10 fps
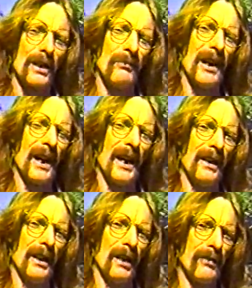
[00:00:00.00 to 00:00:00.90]
They come
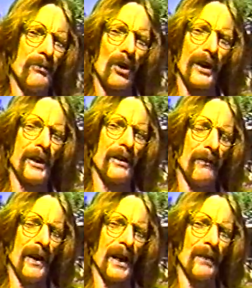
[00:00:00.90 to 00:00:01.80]
by every
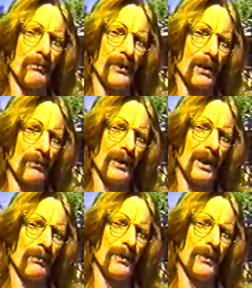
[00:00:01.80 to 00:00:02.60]
morning in a van and pick me